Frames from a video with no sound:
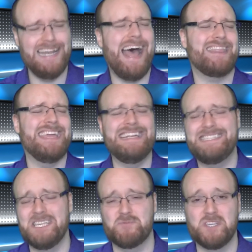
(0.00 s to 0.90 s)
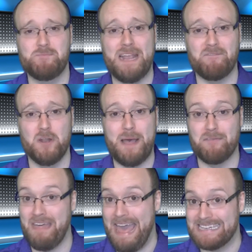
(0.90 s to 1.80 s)
Nothing disrespectful about
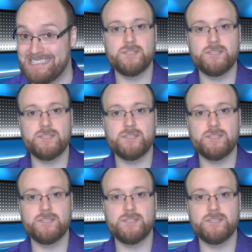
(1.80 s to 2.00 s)
that.